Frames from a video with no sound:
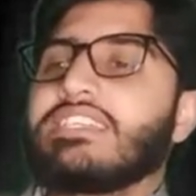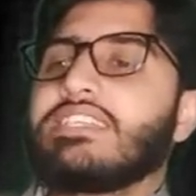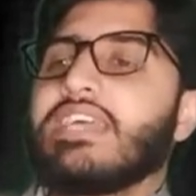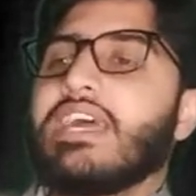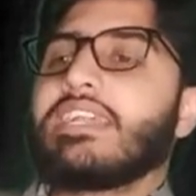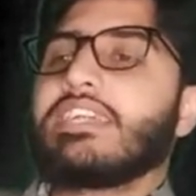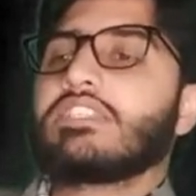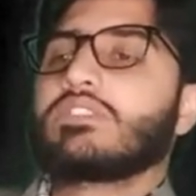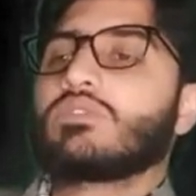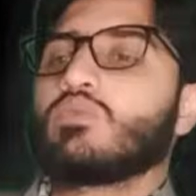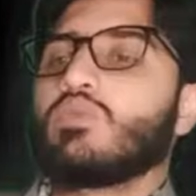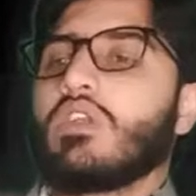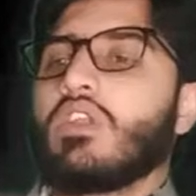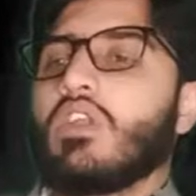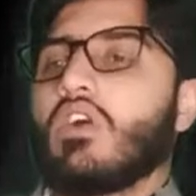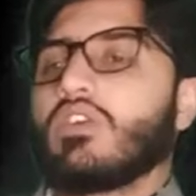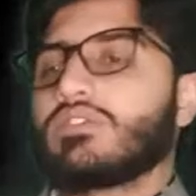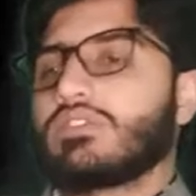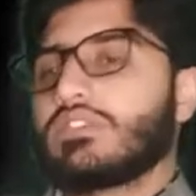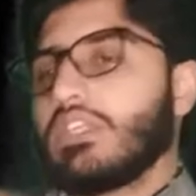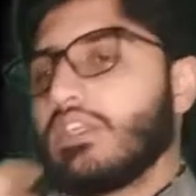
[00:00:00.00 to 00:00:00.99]
that its
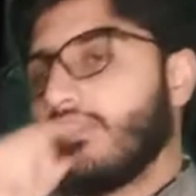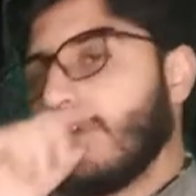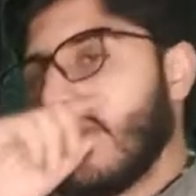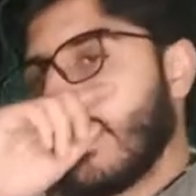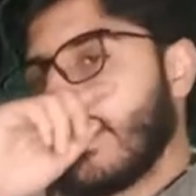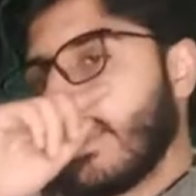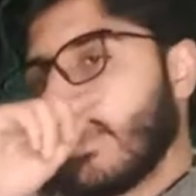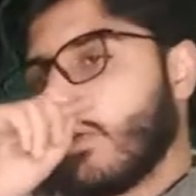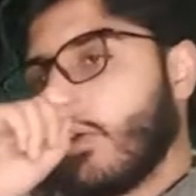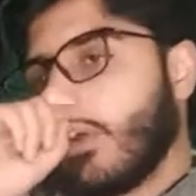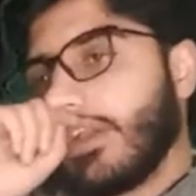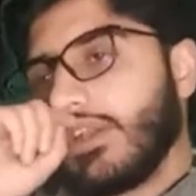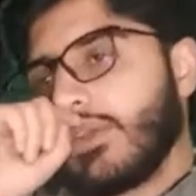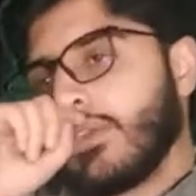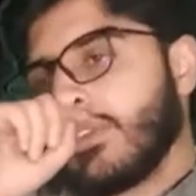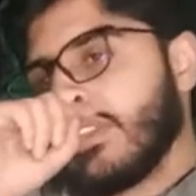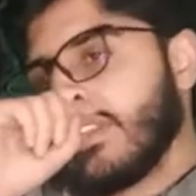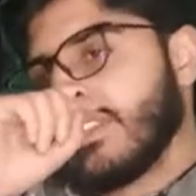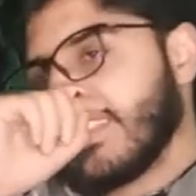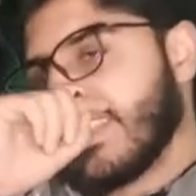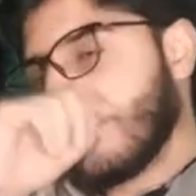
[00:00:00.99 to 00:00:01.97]
velocity varies according to
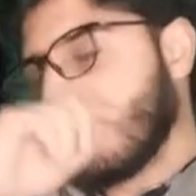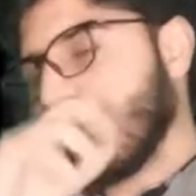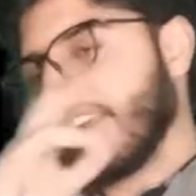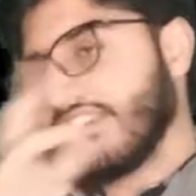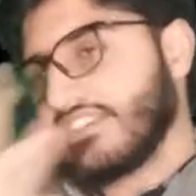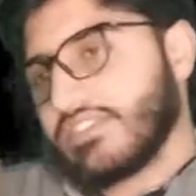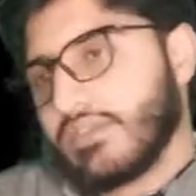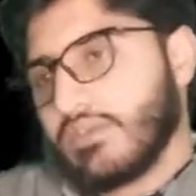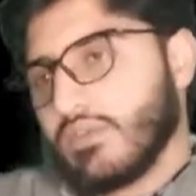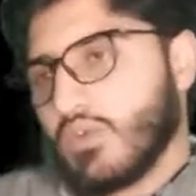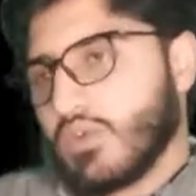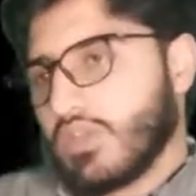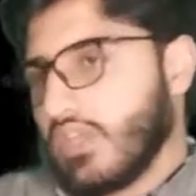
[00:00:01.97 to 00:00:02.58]
this equation.